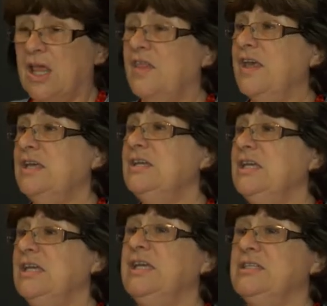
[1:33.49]
they
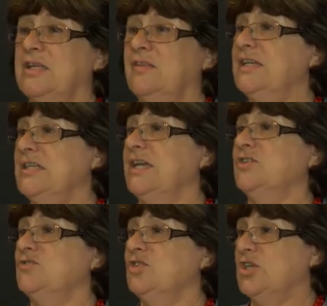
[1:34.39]
need that
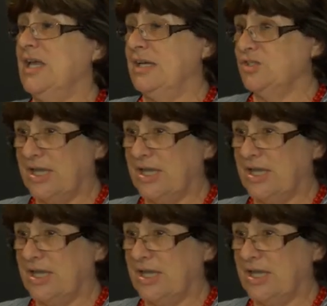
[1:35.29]
extra challenge.